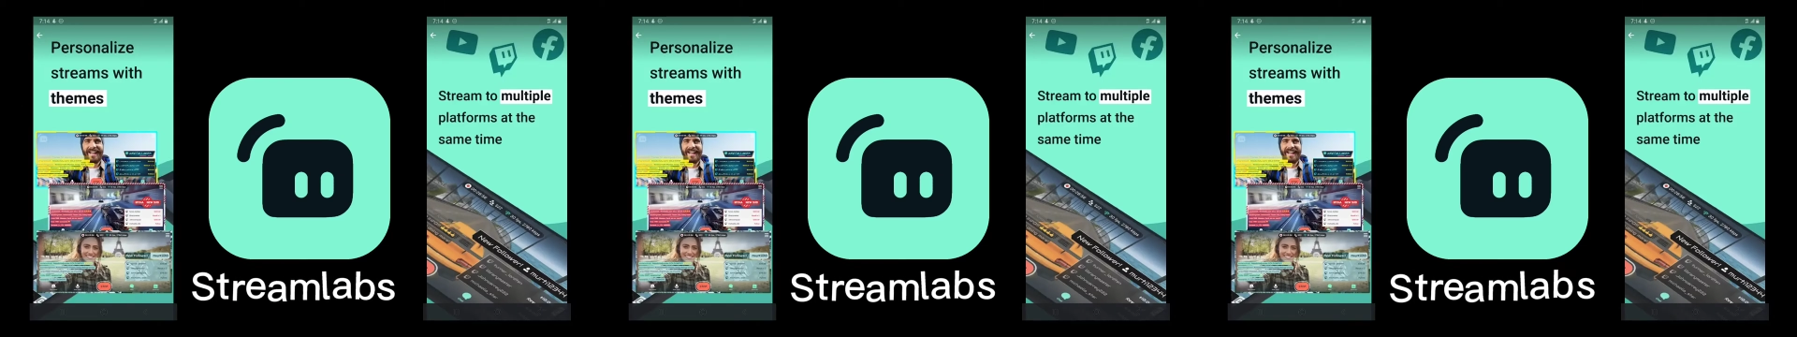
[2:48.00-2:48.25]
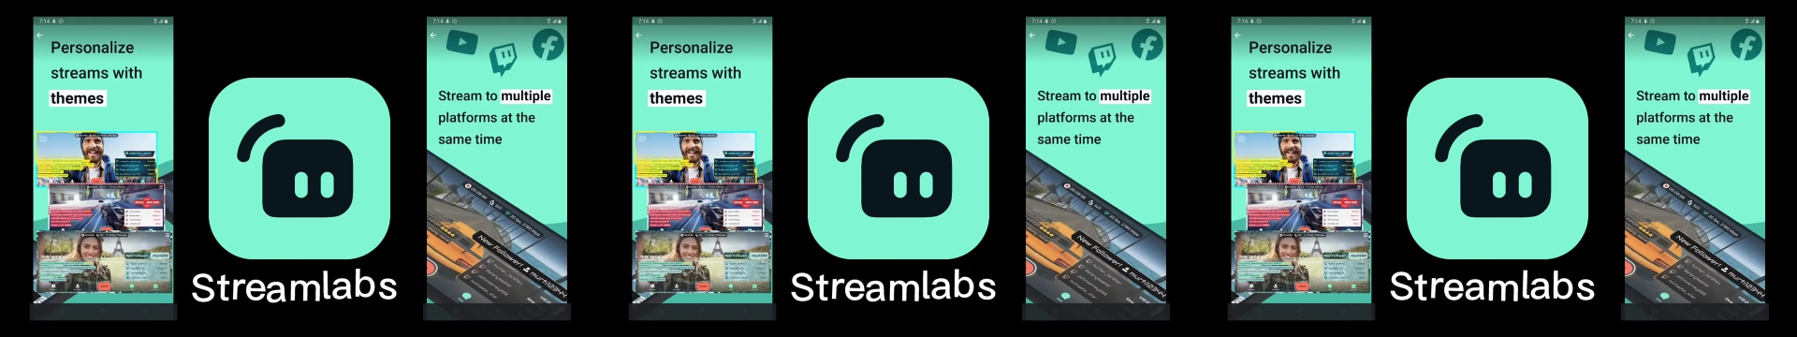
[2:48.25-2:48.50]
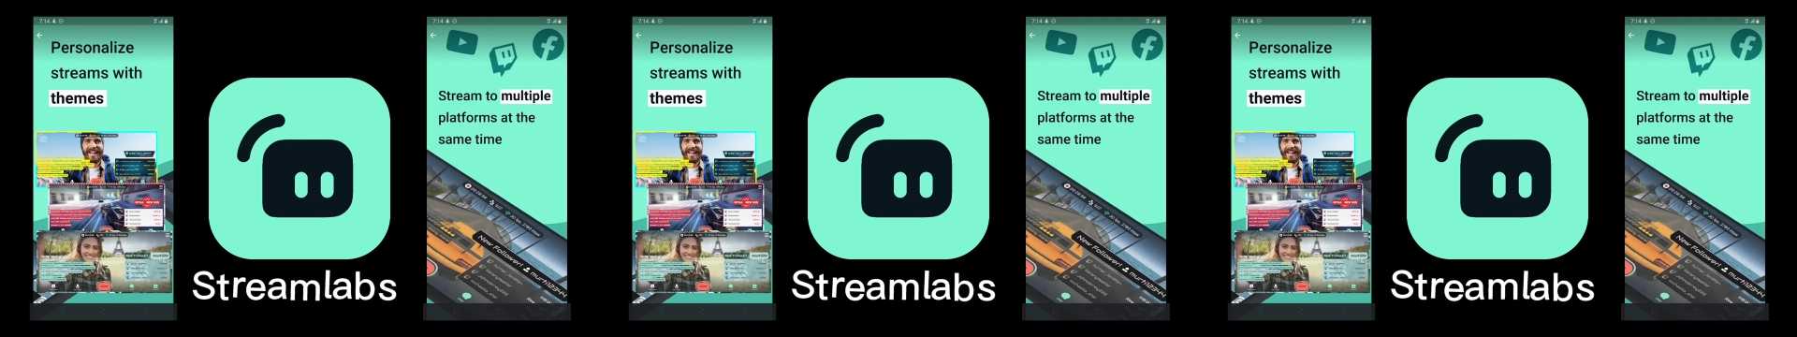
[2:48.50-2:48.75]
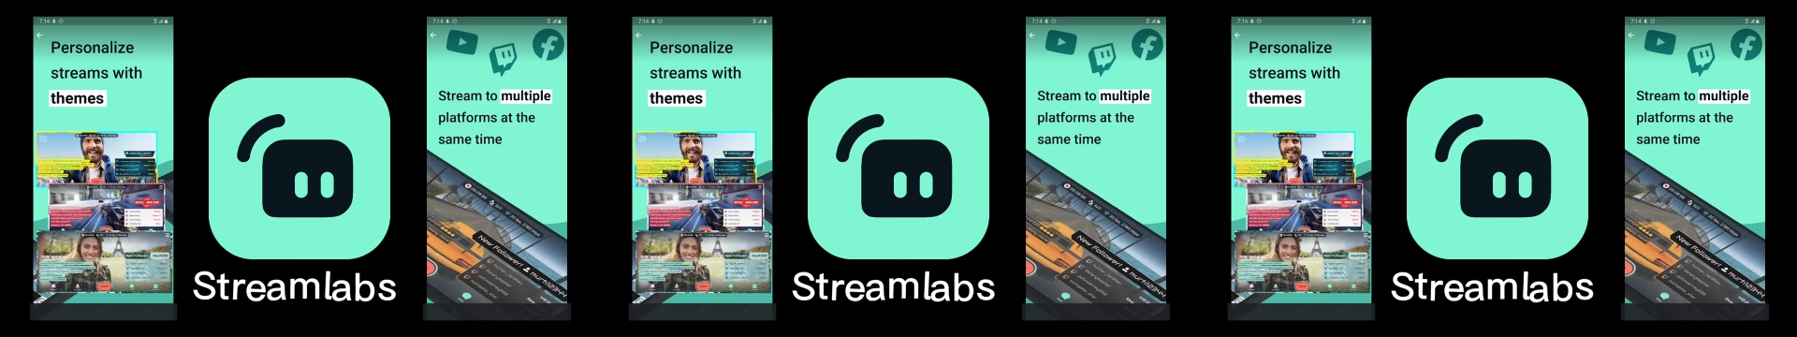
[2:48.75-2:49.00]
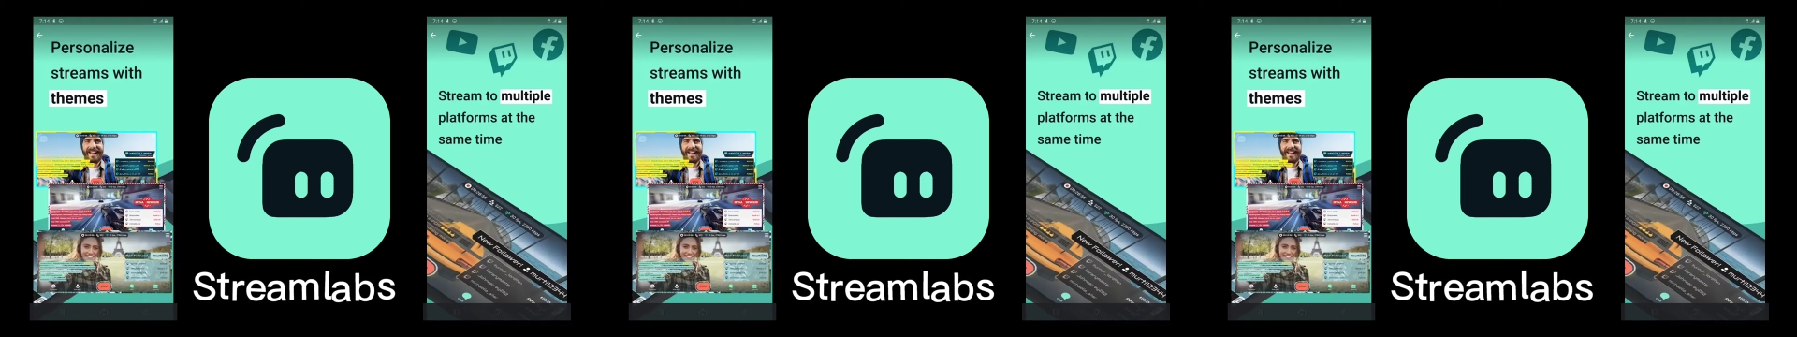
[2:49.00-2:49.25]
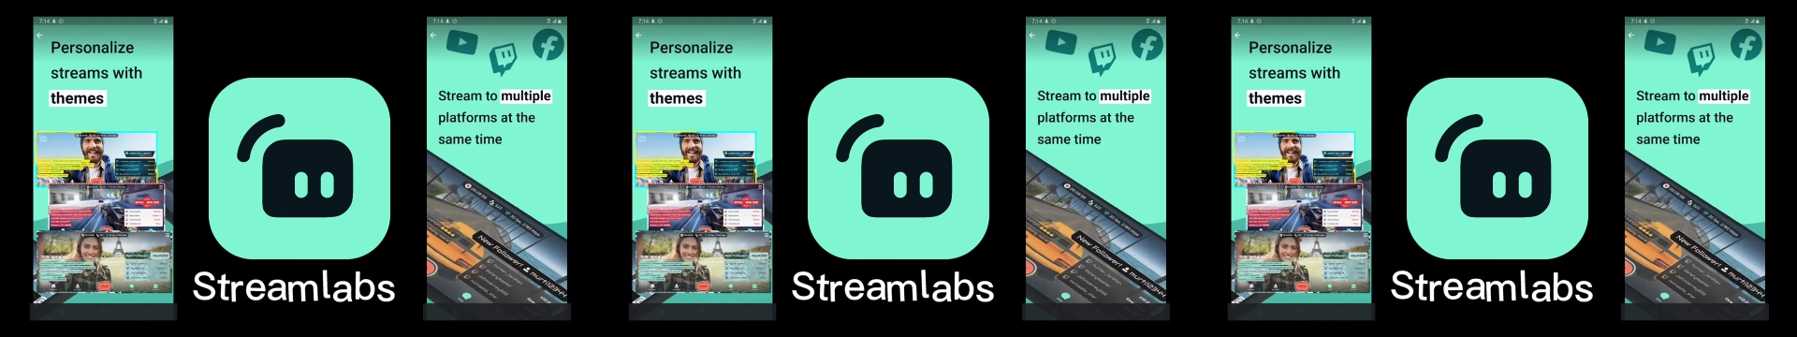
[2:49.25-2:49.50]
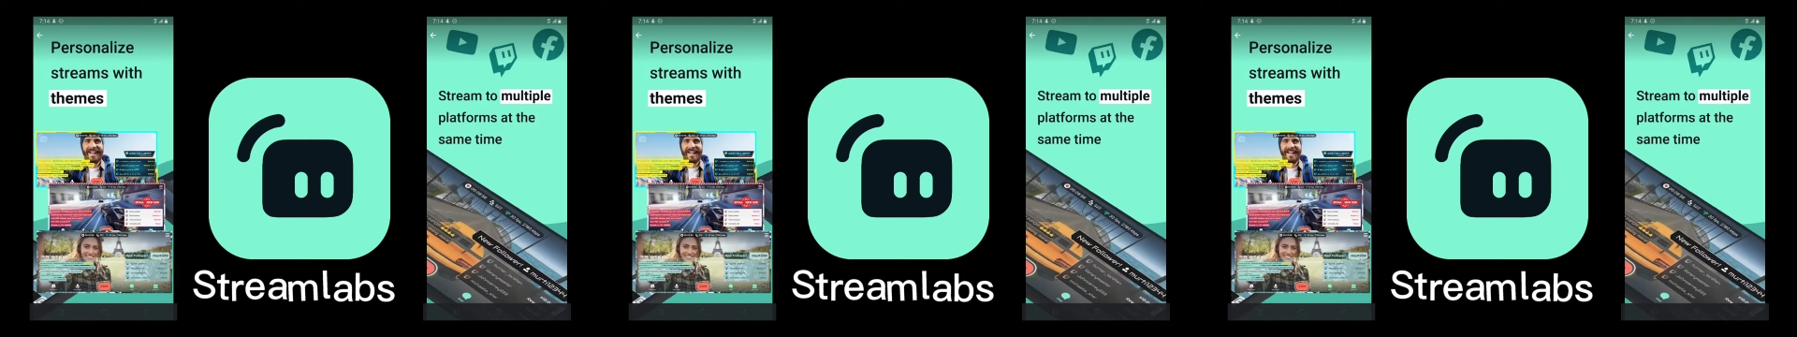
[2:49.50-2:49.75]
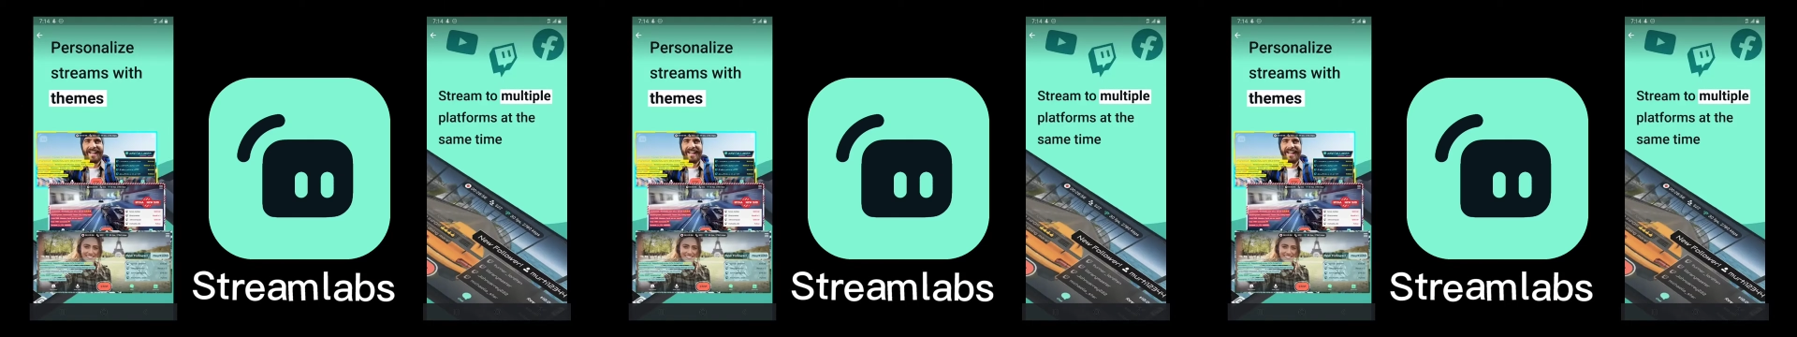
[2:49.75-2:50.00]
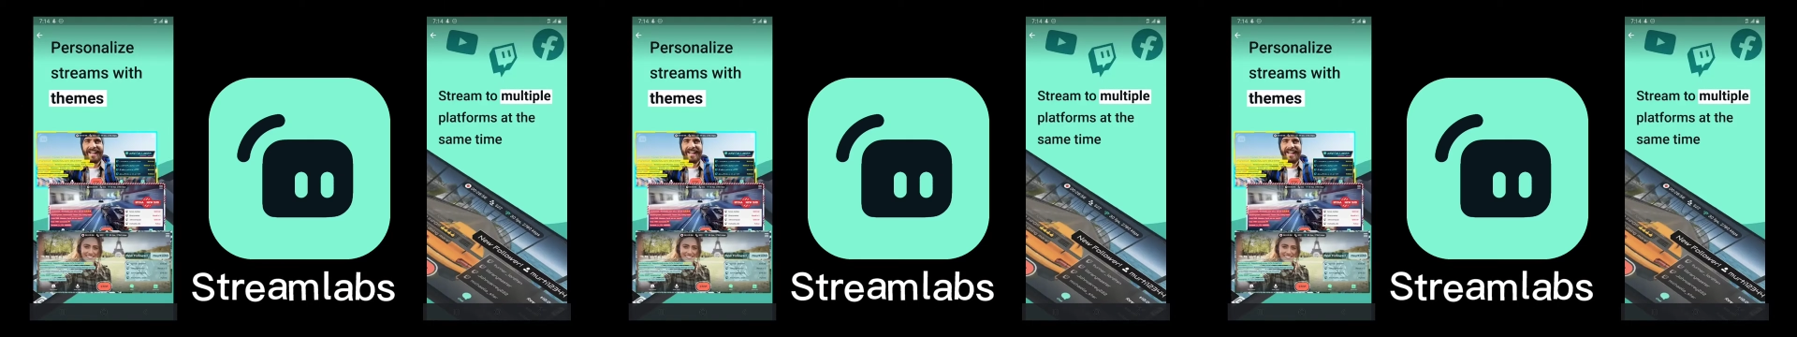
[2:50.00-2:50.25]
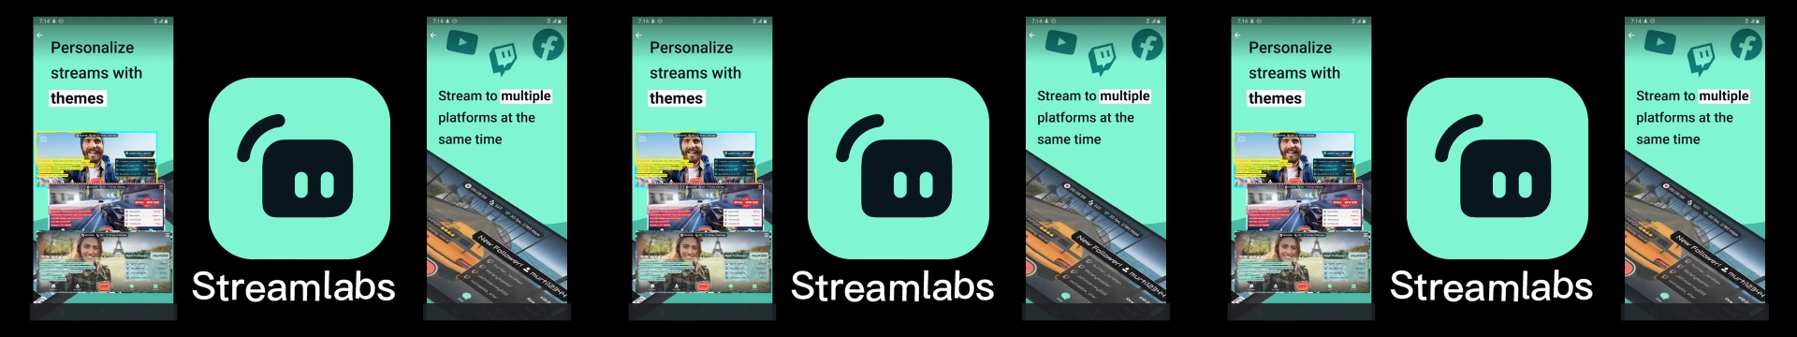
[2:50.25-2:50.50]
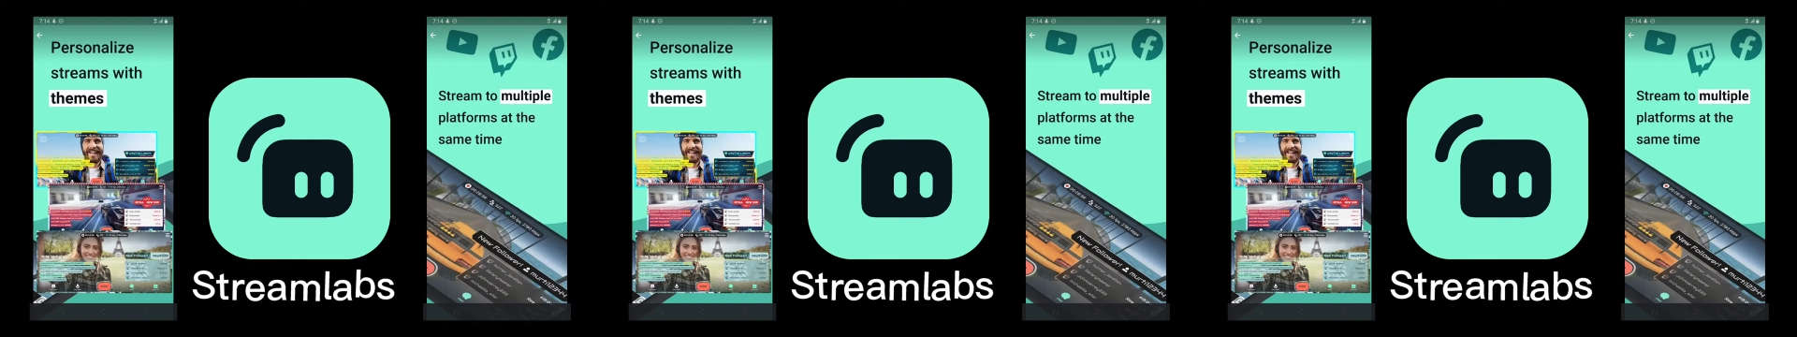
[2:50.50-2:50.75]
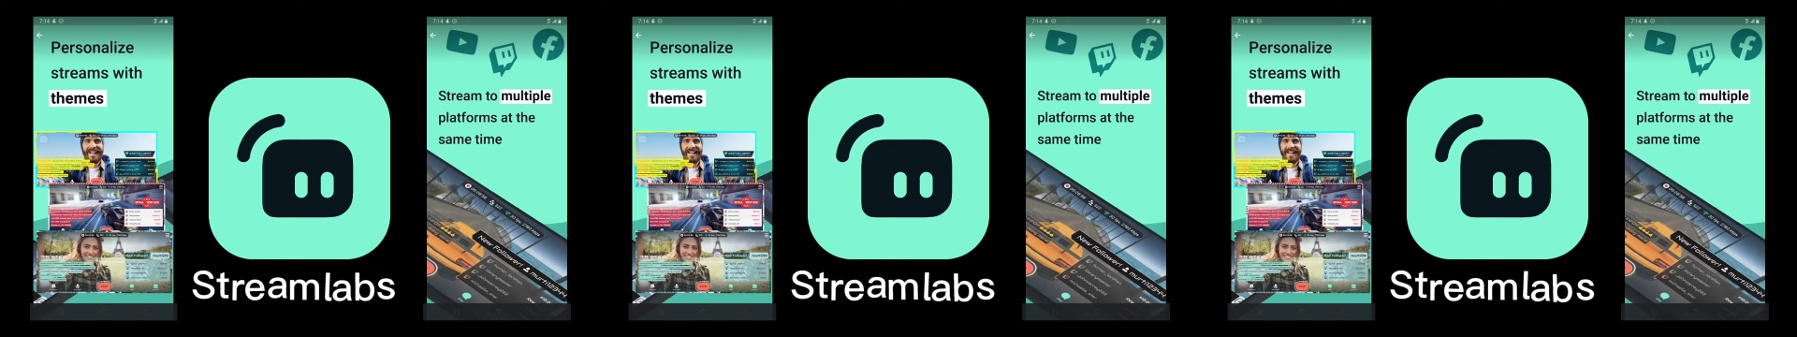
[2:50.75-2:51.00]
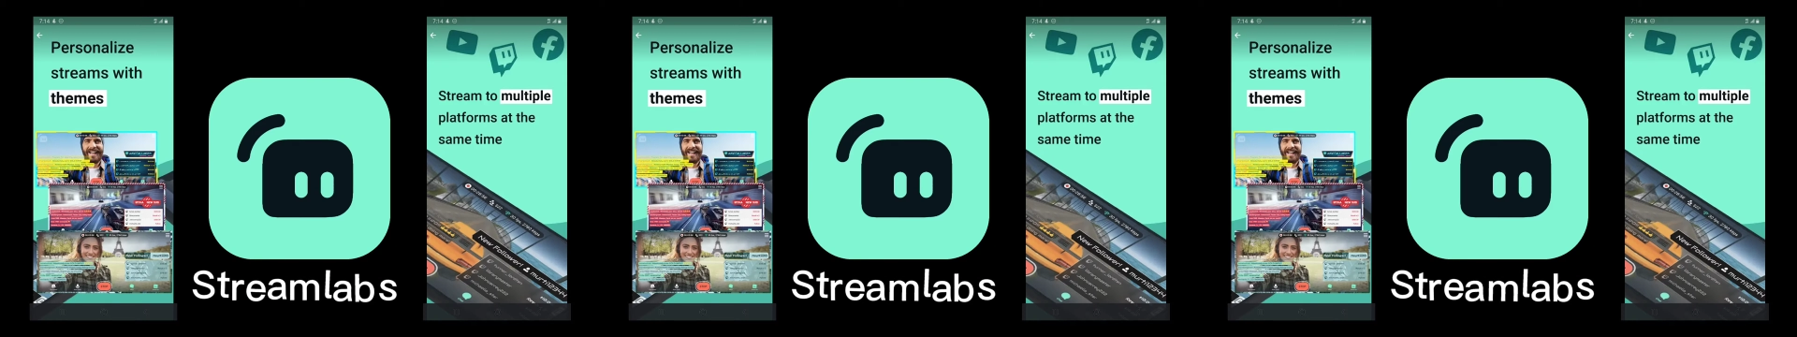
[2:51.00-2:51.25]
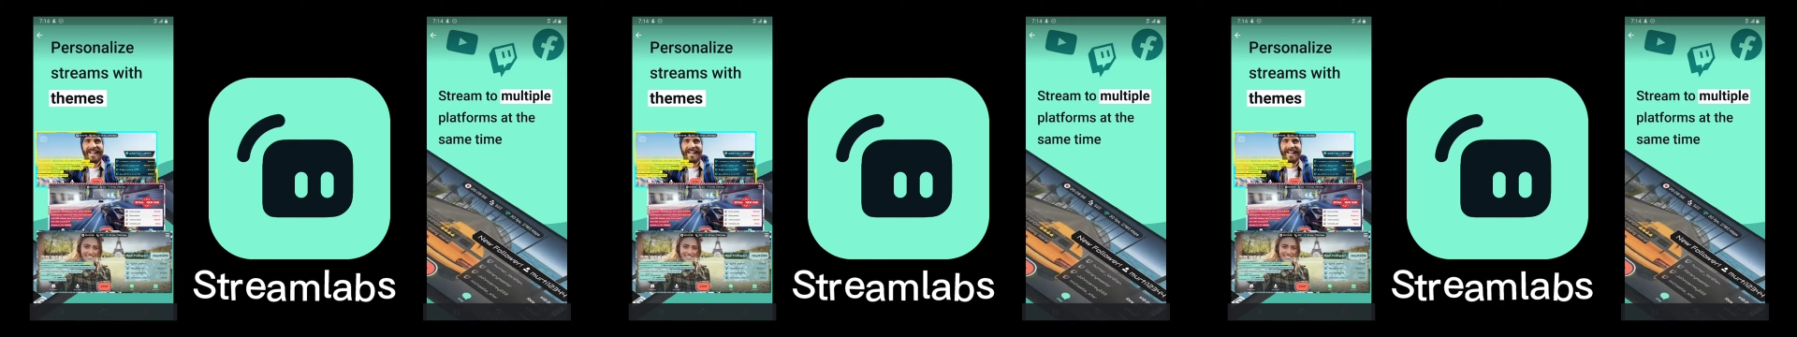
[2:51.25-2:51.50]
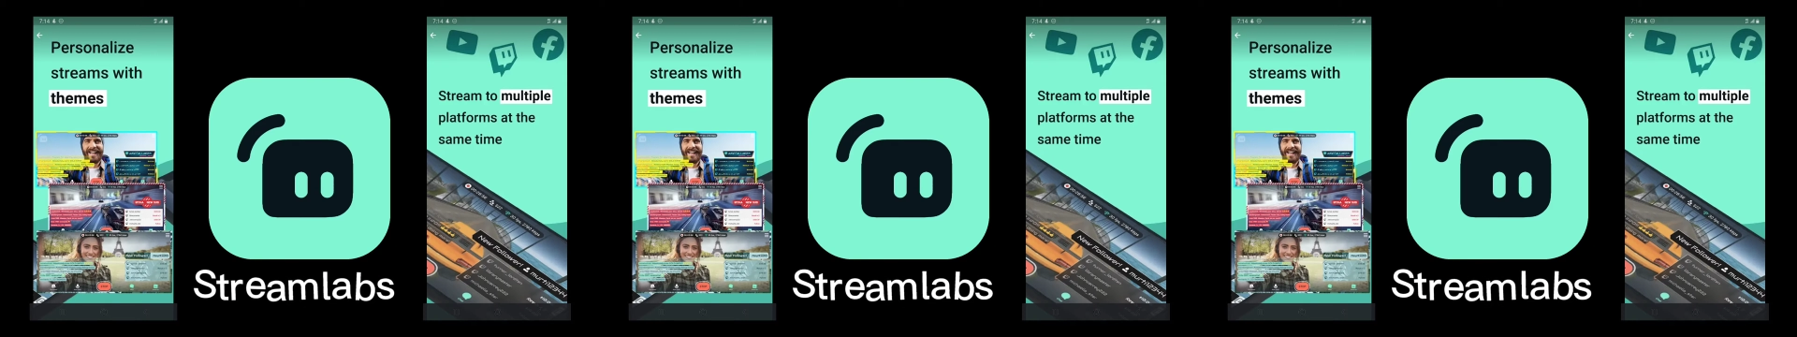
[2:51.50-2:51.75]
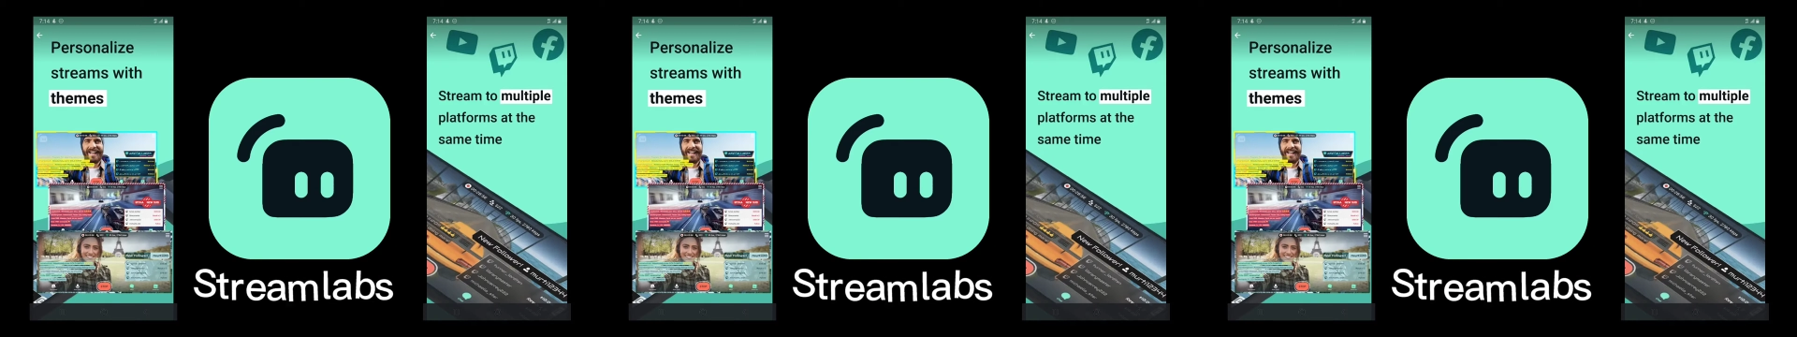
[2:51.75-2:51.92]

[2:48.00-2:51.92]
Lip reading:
Nobody's mouth can be seen.